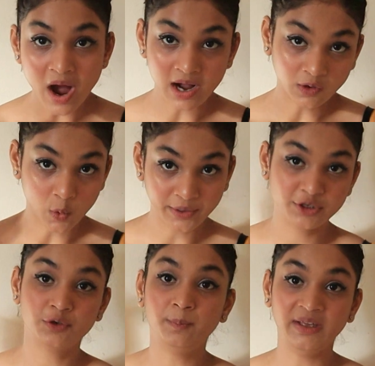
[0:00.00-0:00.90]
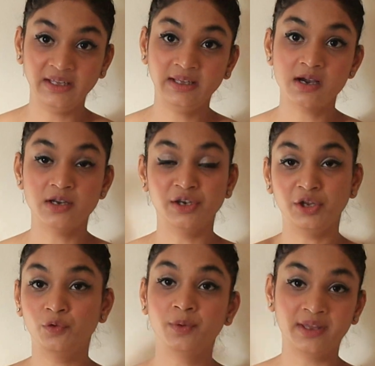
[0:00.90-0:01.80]
are going to be a
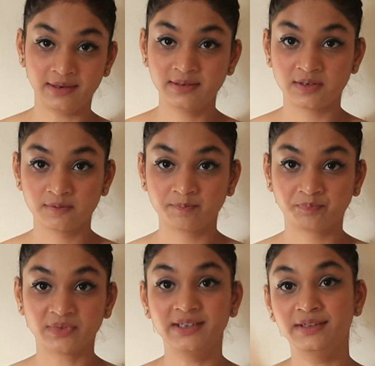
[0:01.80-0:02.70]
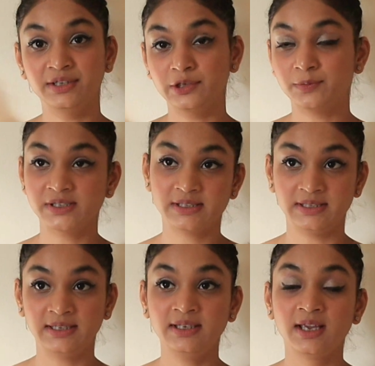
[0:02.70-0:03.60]
new kid in the
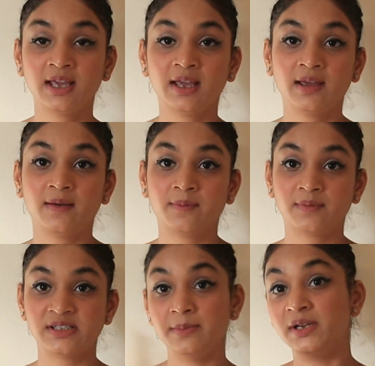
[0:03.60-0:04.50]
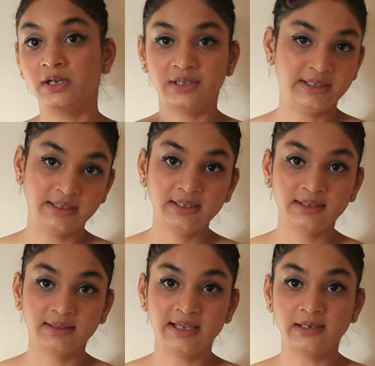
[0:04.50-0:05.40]
university,
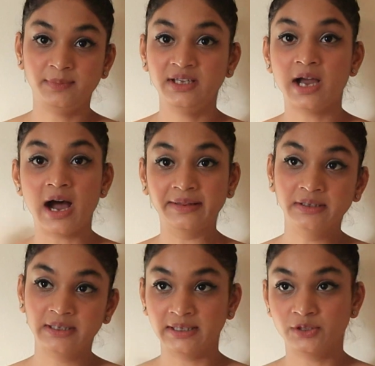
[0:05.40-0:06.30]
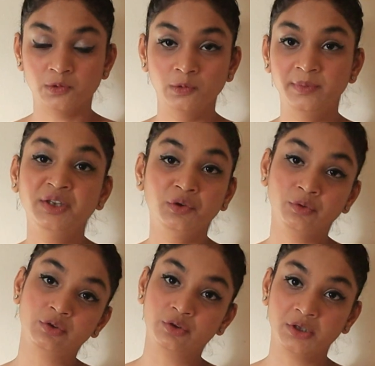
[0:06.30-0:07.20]
similarly, there'll be other kids who'll be
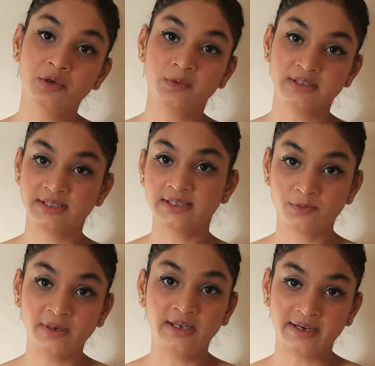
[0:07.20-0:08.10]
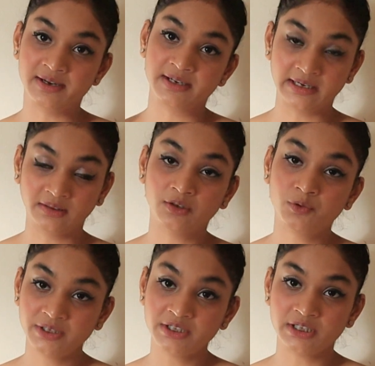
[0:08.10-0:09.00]
new to the university as well and attending the
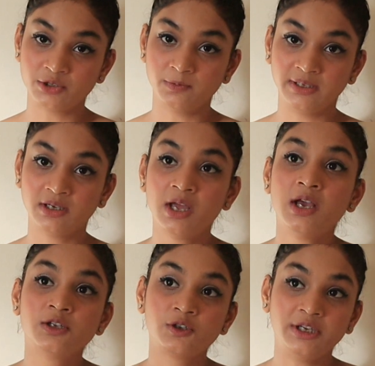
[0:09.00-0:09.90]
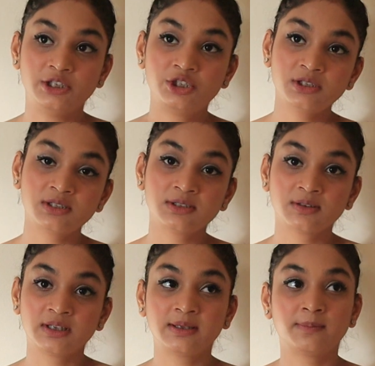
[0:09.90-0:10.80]
orientation week. So it just
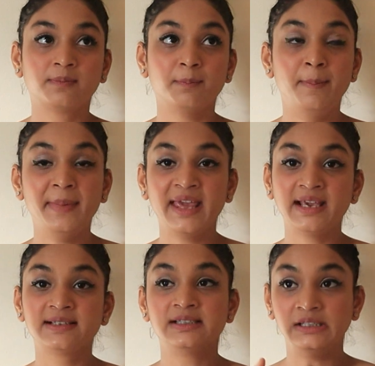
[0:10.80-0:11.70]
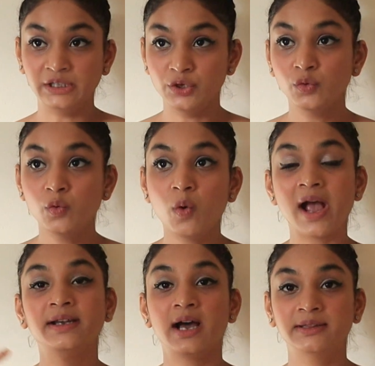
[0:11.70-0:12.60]
makes you
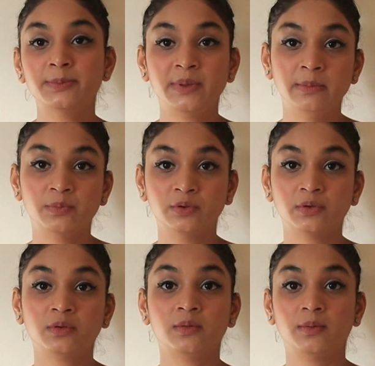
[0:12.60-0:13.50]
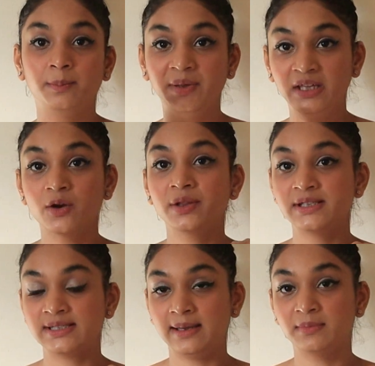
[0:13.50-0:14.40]
and other people be on
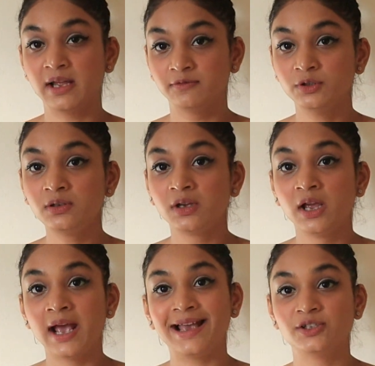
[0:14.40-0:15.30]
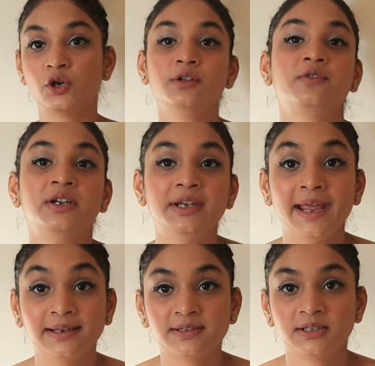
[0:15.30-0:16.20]
the same level and sort of
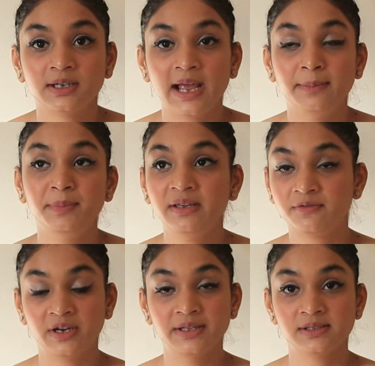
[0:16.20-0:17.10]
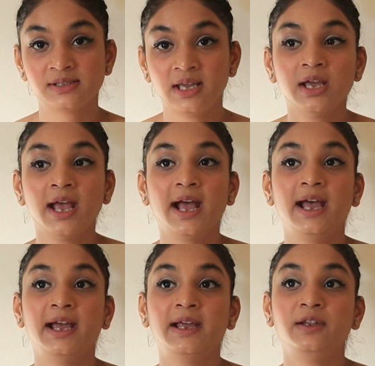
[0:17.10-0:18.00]
connect and be friends.
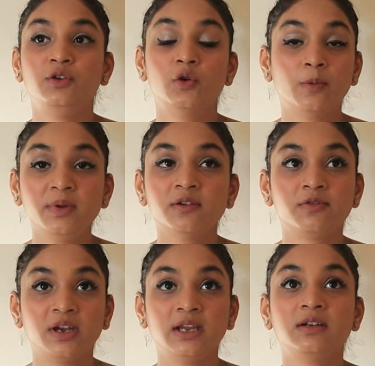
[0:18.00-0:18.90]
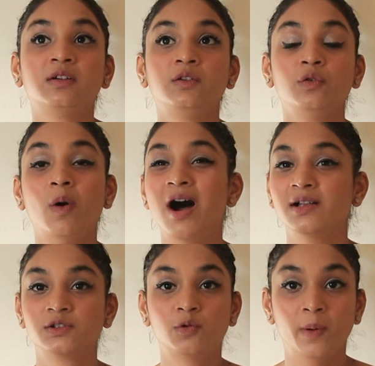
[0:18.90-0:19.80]
And don't be afraid to
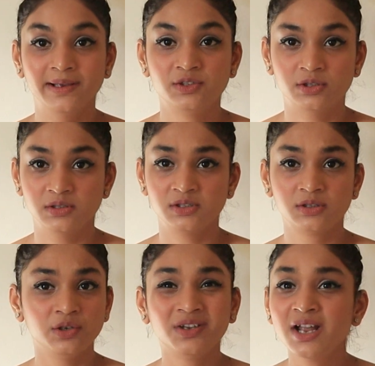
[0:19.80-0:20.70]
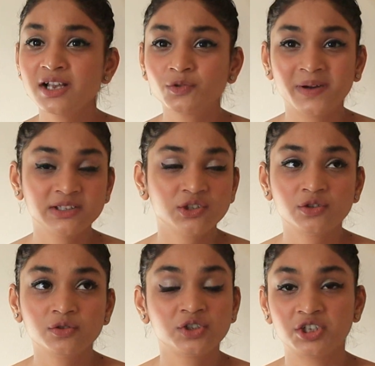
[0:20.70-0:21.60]
ask questions. You can ask
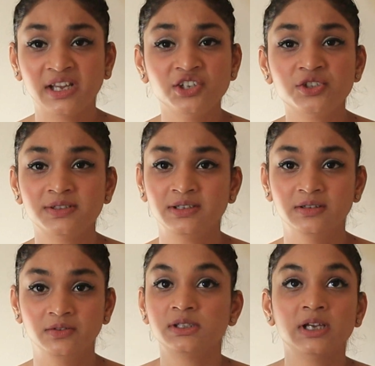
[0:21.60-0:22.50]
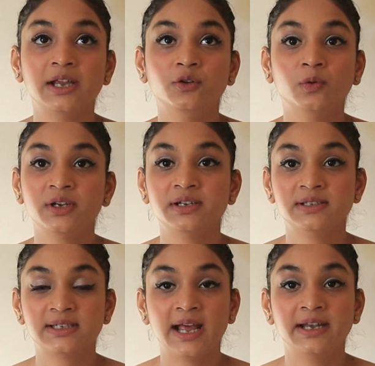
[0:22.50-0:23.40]
questions to strangers here. Since I don't
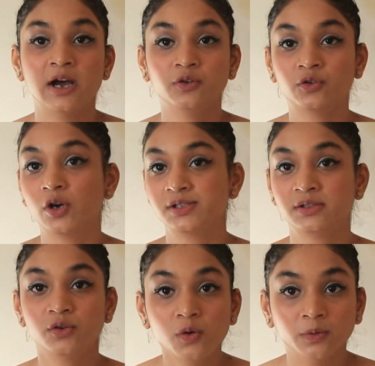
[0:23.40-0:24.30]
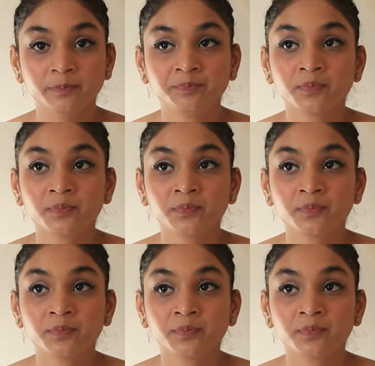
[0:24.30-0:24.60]
understand how to cross the road,